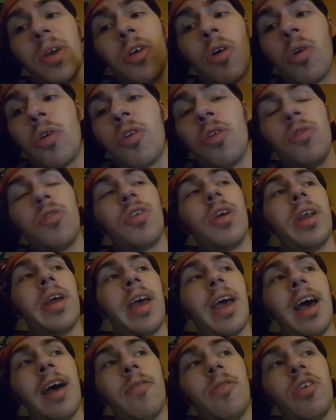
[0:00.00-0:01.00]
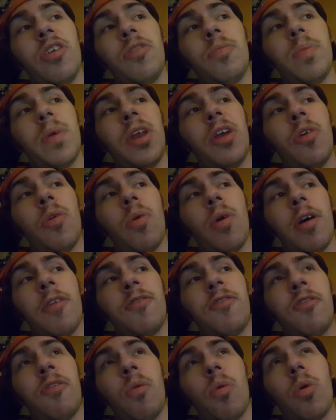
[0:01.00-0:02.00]
Goku is going to have his video up
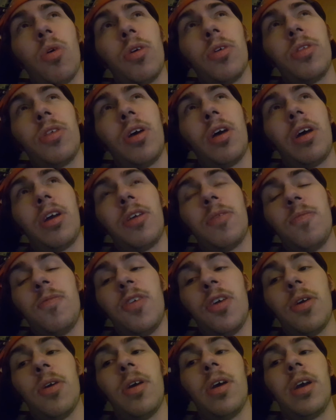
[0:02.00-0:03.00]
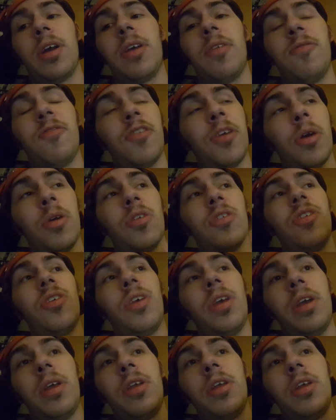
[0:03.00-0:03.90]
for the Confederacy,